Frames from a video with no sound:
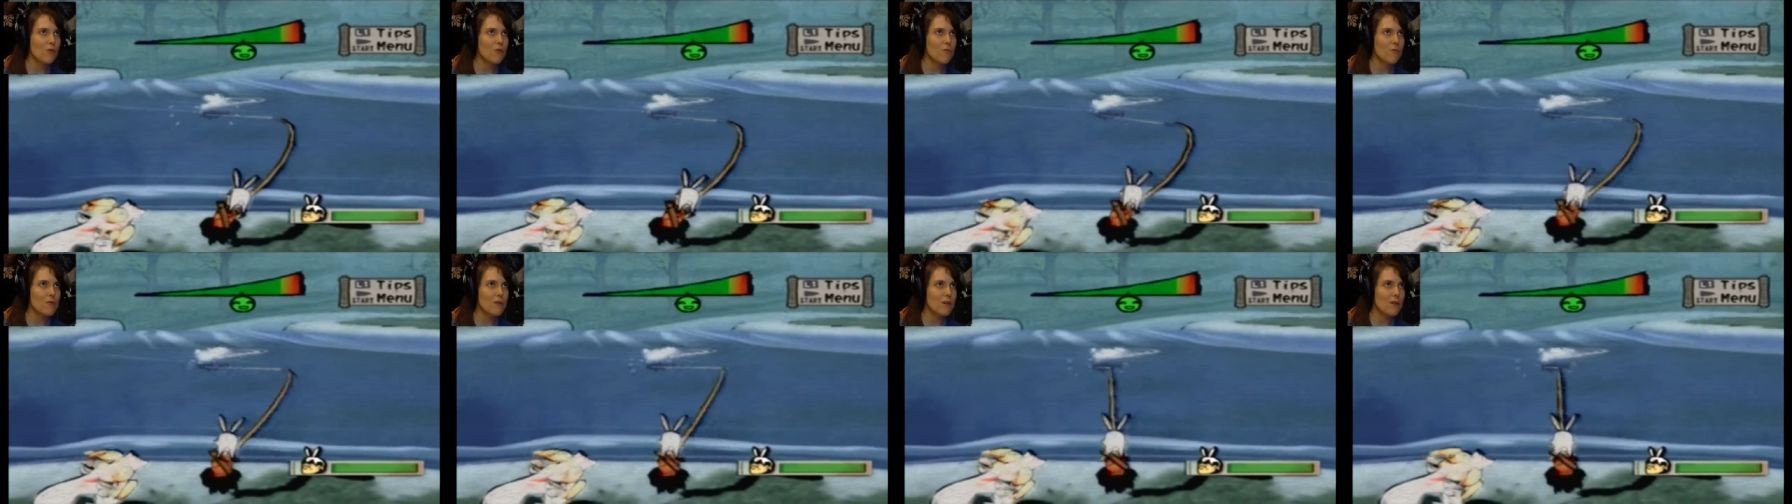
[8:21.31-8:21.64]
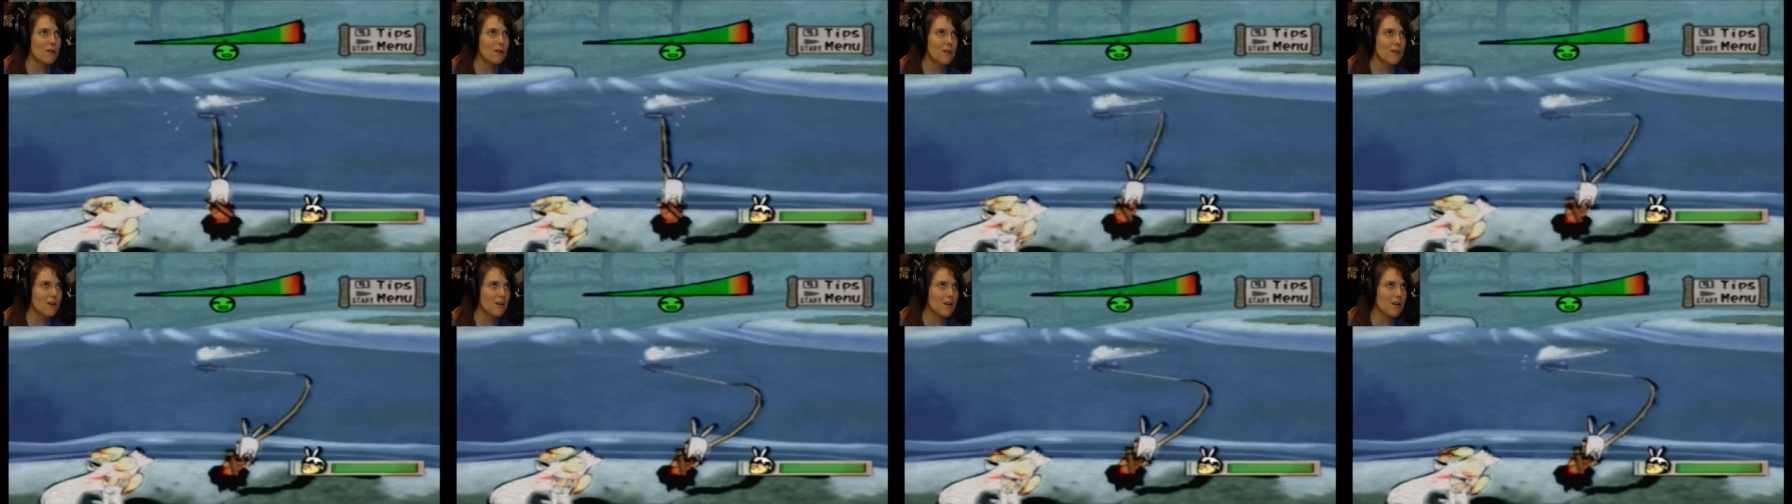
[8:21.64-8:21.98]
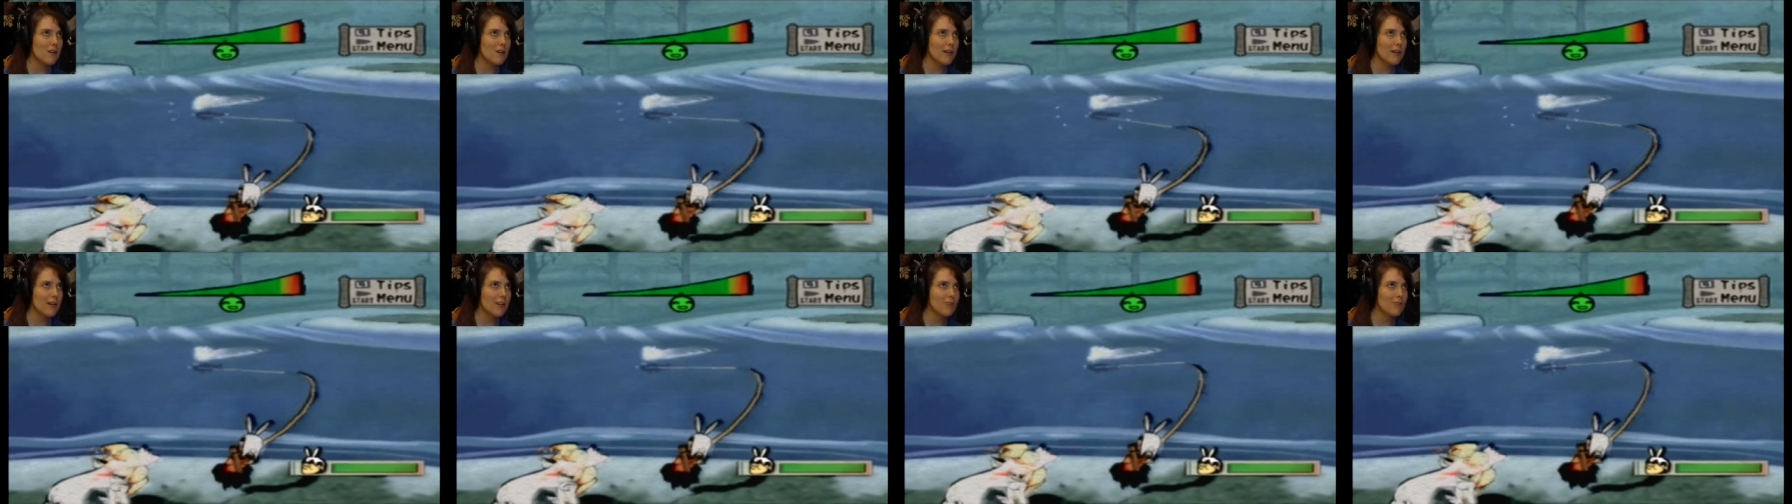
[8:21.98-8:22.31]
Oh my
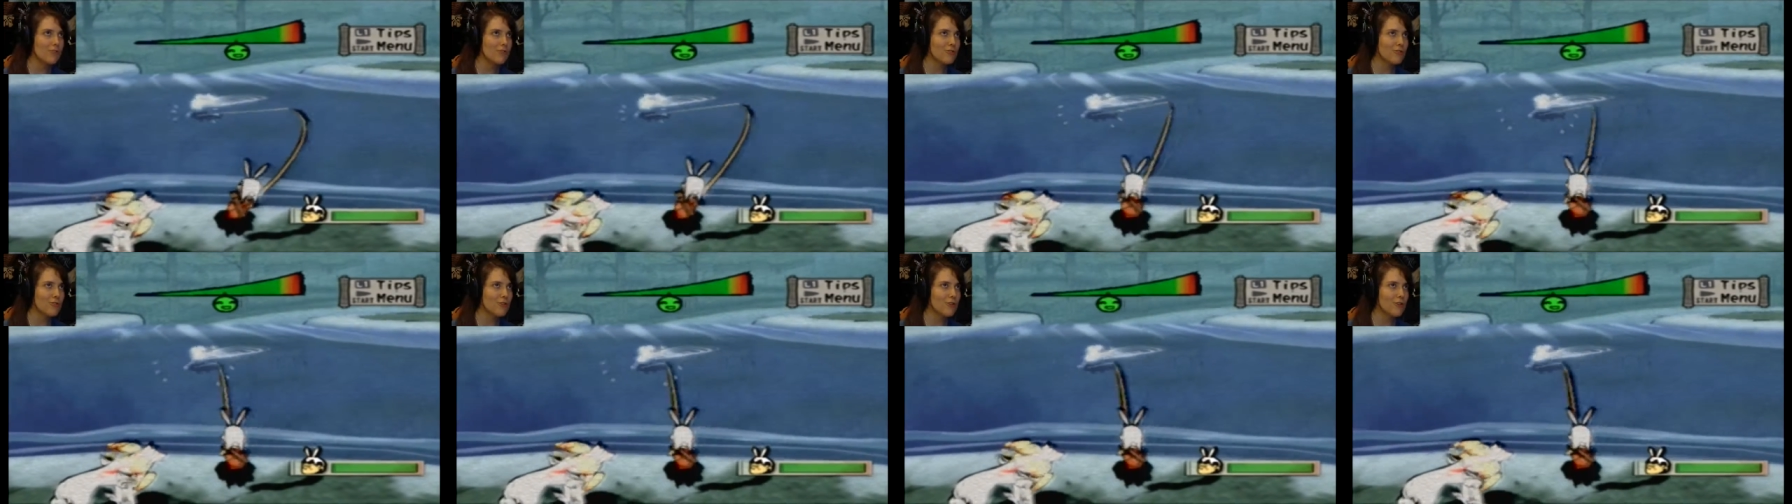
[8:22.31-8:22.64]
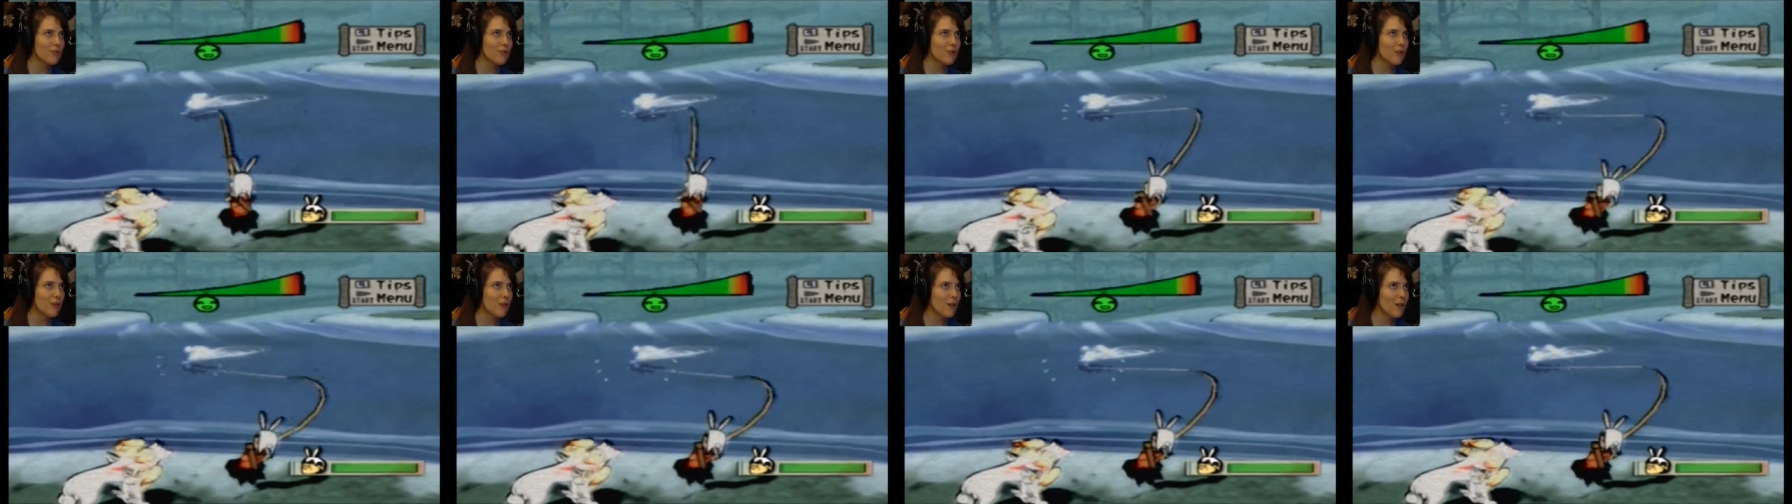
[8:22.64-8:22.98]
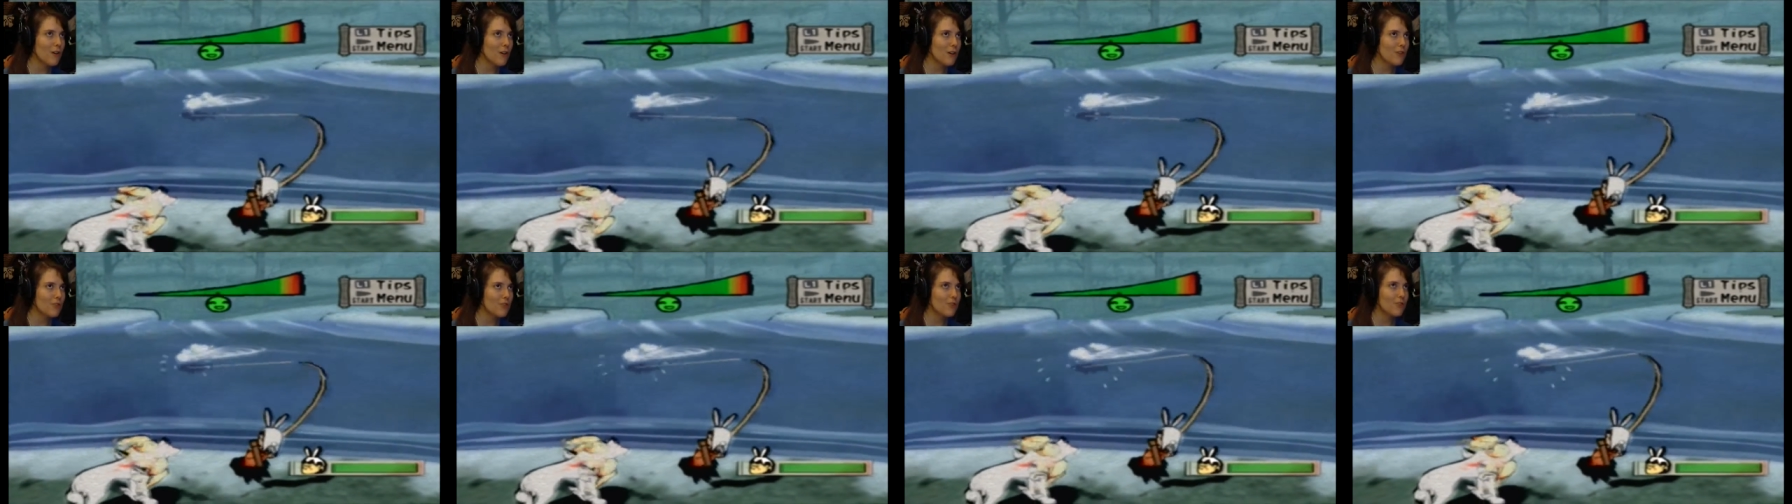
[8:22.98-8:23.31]
god, I actually know how
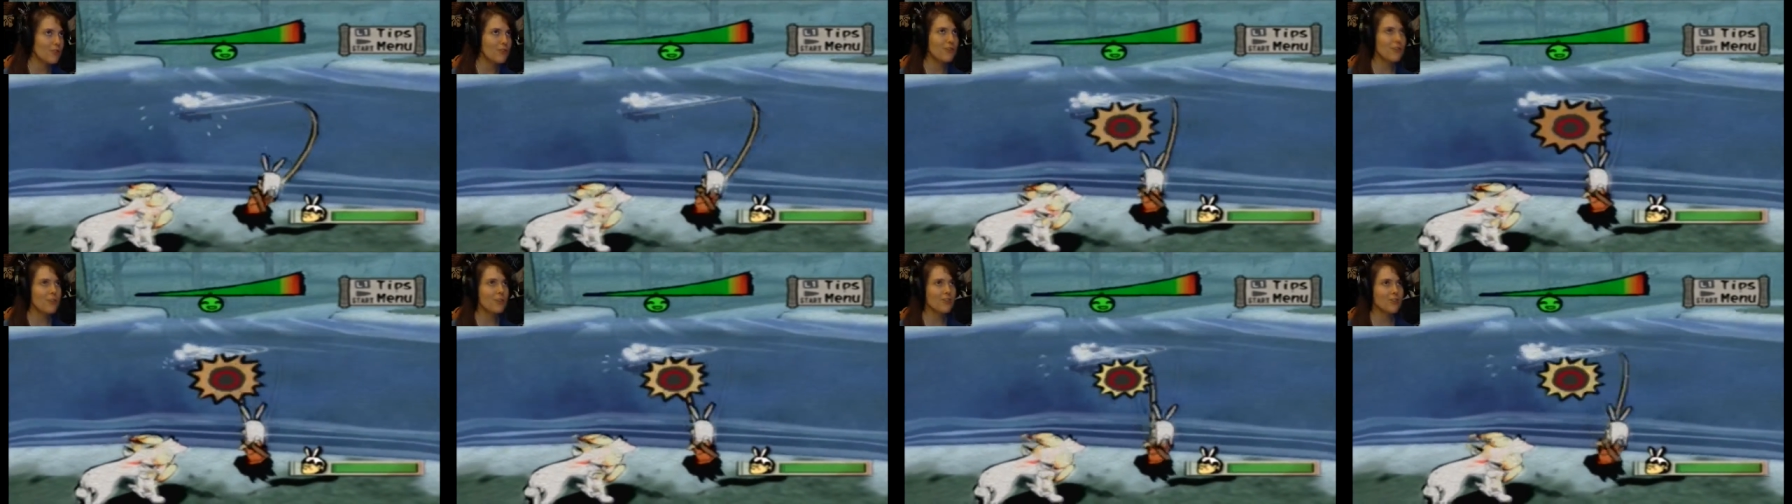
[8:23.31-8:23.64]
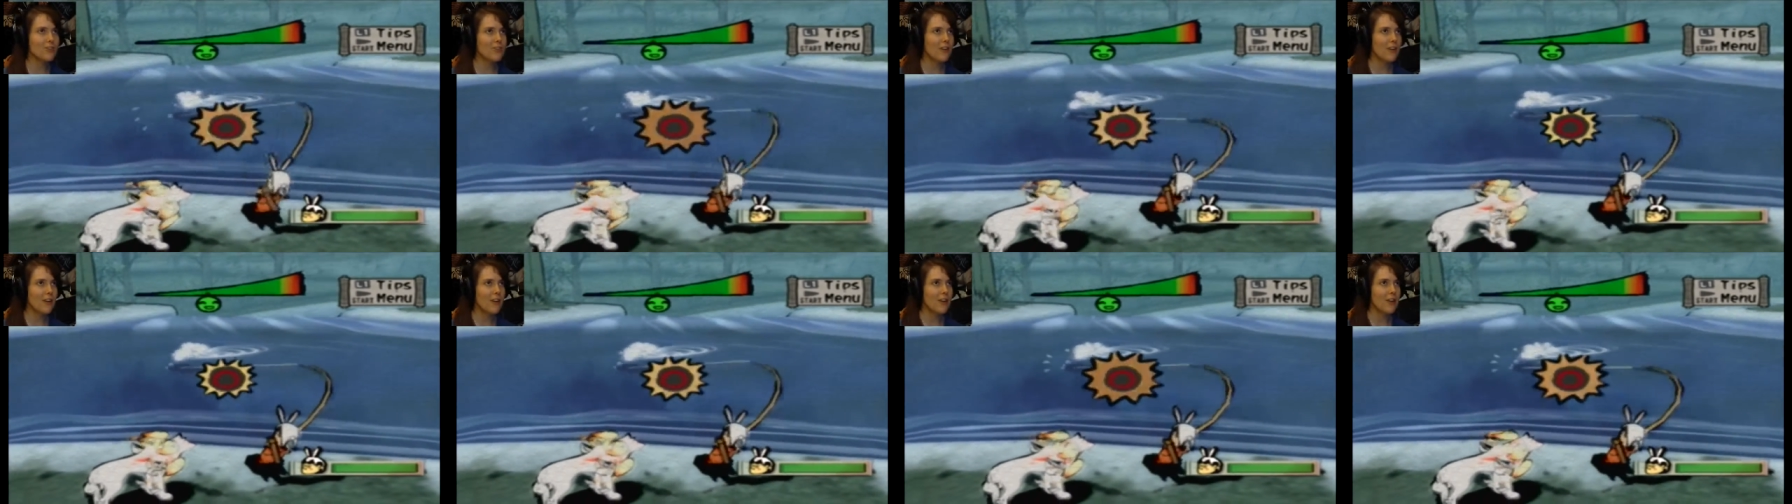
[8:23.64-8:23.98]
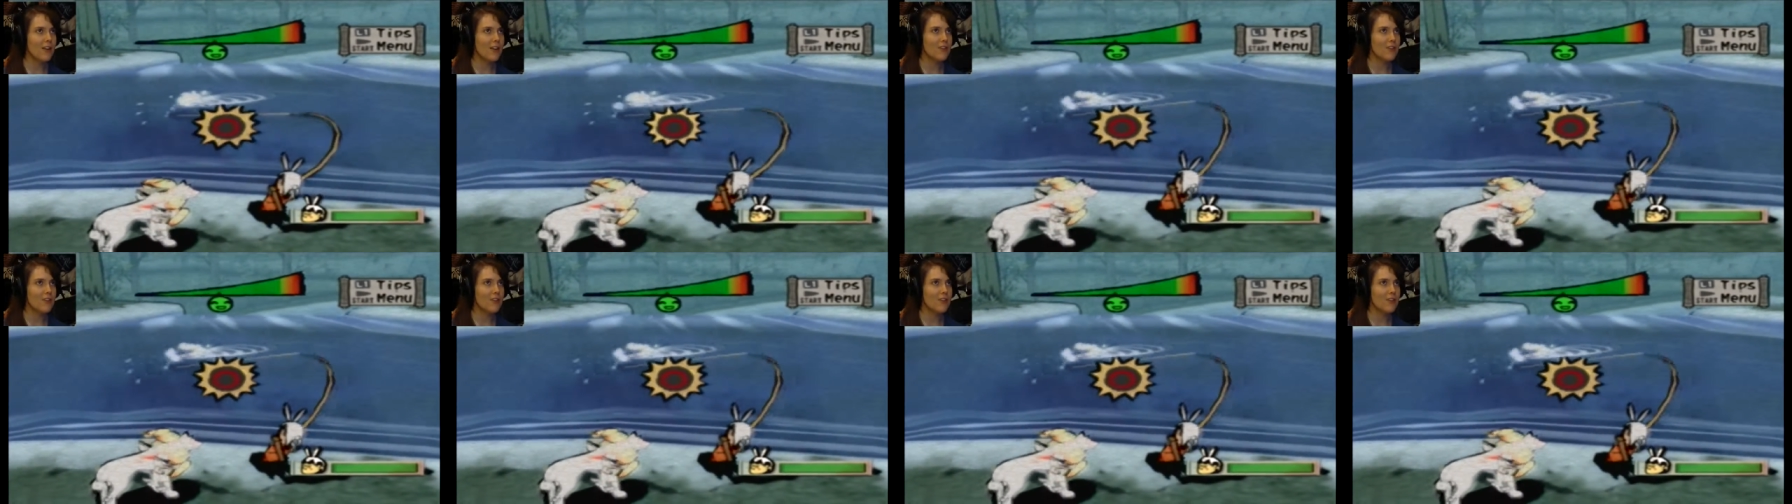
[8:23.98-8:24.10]
to actually fish and